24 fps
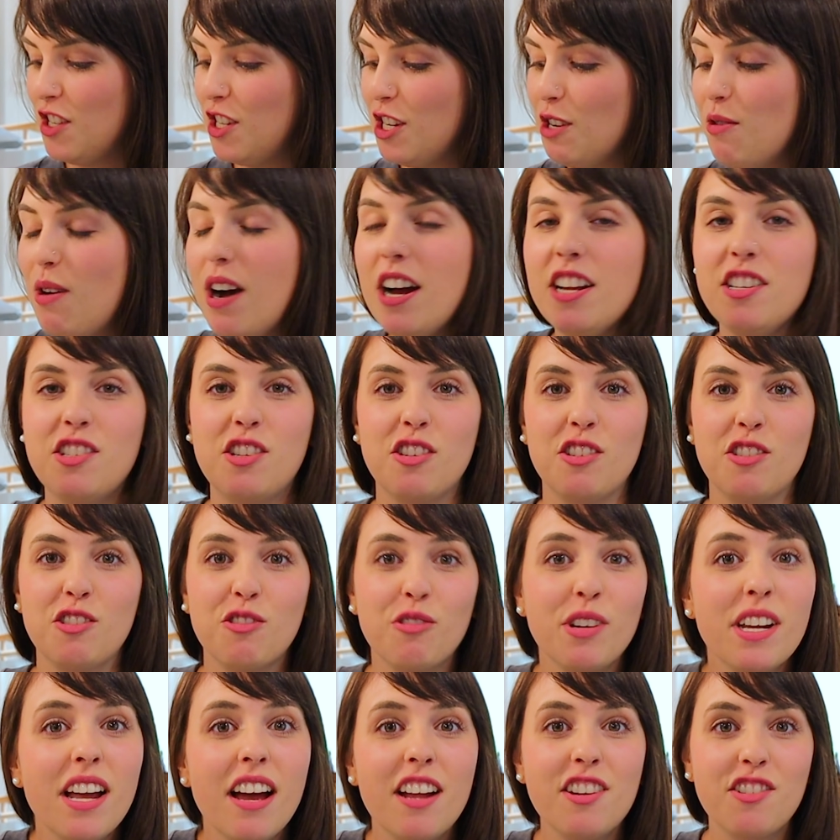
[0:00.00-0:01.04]
$200,
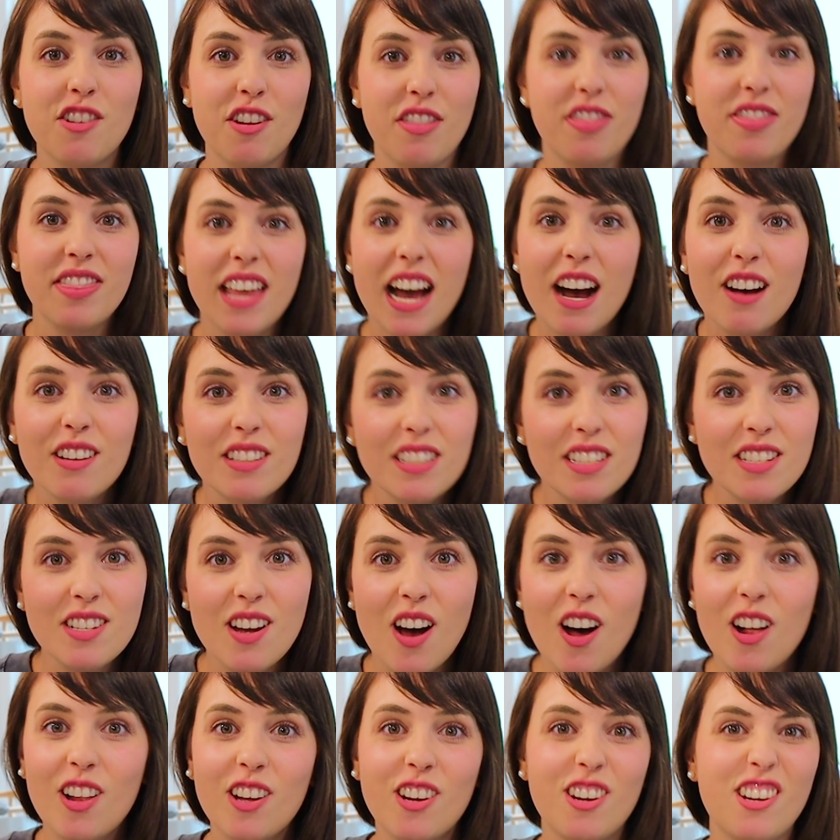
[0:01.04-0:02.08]
$300,
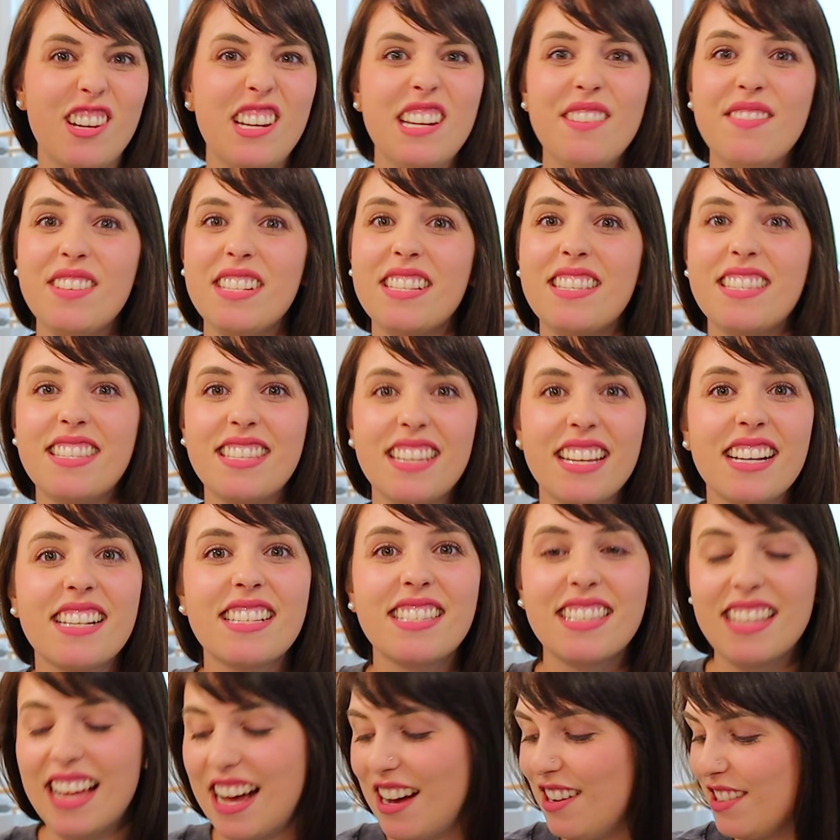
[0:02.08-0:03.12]
$1,000, or even
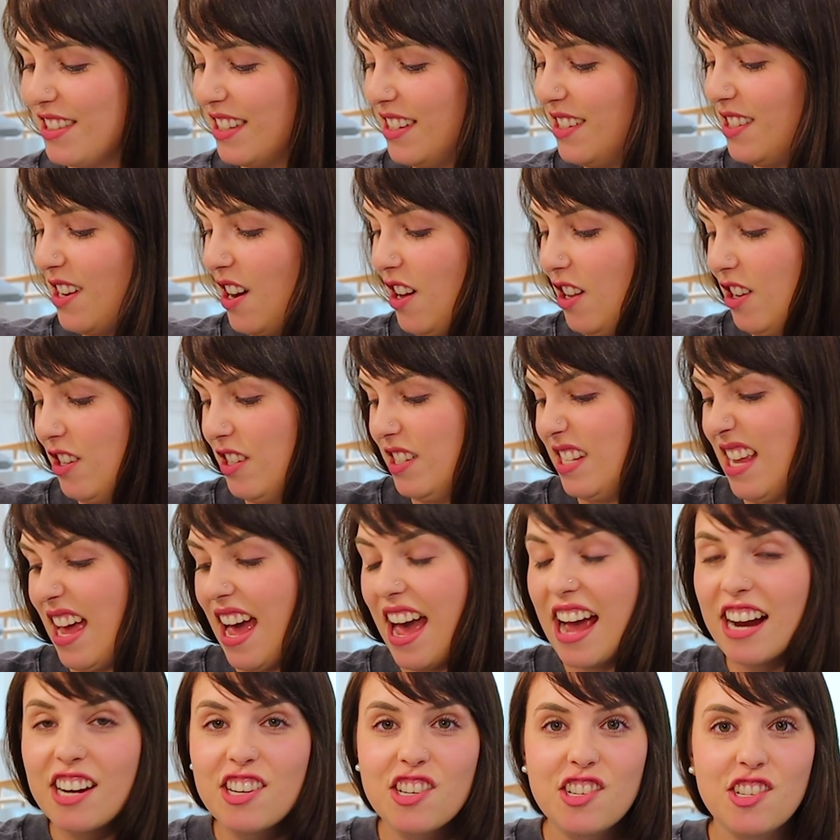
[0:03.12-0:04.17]

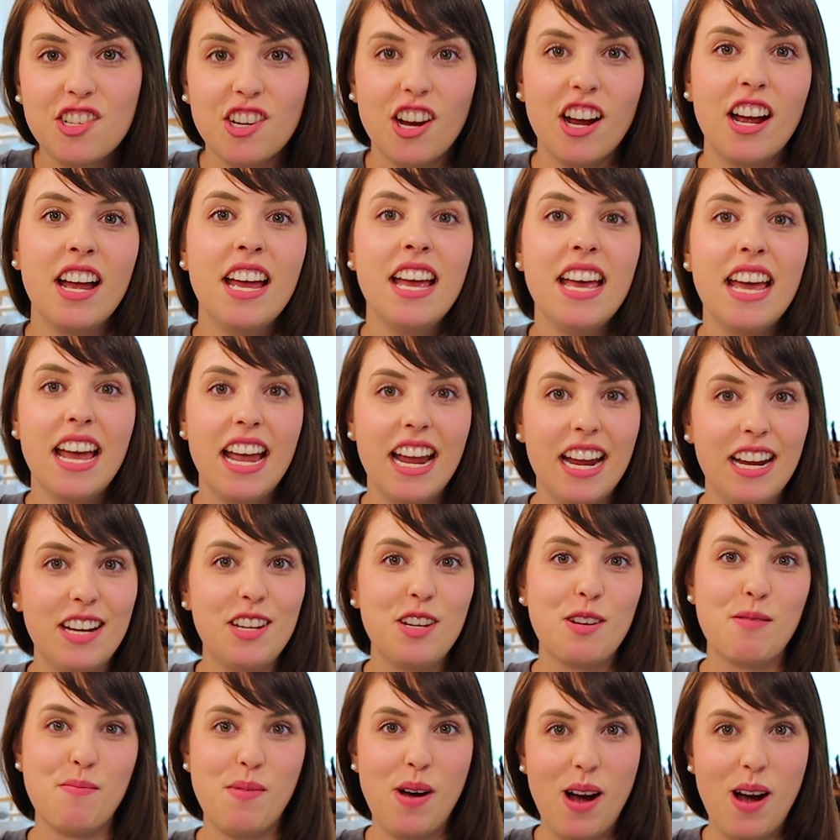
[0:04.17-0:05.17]
$6,000 extra in your